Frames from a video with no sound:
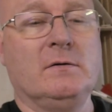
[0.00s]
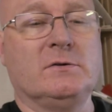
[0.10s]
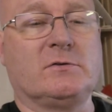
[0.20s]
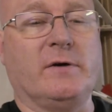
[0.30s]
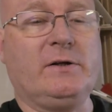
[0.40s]

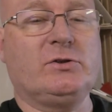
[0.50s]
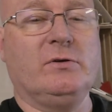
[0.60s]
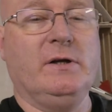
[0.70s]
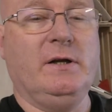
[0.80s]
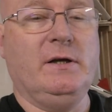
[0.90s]

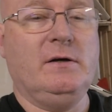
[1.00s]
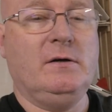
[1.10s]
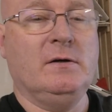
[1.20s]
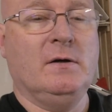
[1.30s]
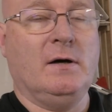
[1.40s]
structure in here?
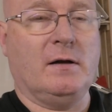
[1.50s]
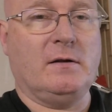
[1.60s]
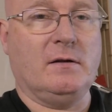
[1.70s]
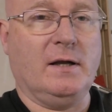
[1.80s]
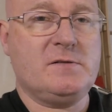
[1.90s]
I
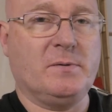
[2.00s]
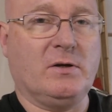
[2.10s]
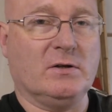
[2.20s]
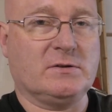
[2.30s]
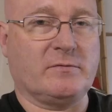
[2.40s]
think that's
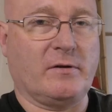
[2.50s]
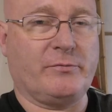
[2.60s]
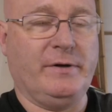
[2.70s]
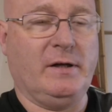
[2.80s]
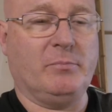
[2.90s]
because of the
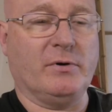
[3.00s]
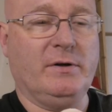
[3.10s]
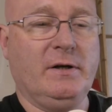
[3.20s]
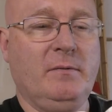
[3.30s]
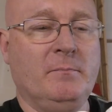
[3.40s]
3D
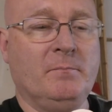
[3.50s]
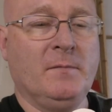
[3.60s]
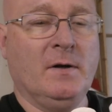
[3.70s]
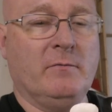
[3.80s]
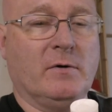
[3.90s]
printing.
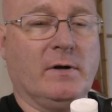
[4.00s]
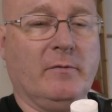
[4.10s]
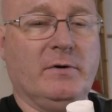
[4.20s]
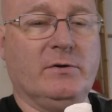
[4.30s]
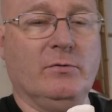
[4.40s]
What
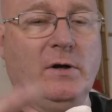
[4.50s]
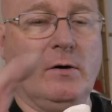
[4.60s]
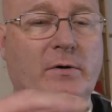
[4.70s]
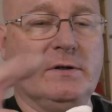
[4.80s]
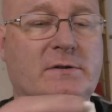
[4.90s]
I will do
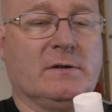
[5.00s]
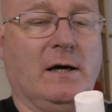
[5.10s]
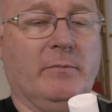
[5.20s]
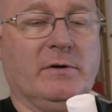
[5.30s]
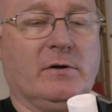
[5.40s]
now is
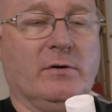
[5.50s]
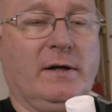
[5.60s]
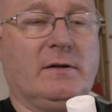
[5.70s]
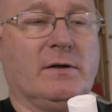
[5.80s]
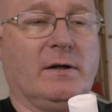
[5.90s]
I will
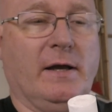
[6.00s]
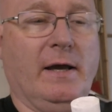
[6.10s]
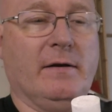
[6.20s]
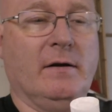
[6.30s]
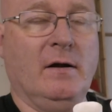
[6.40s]
connect it
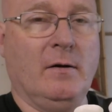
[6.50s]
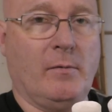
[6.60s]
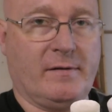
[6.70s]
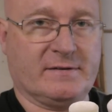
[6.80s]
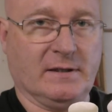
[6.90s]
again
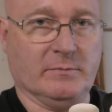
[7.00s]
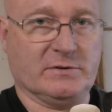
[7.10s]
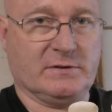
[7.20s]
with some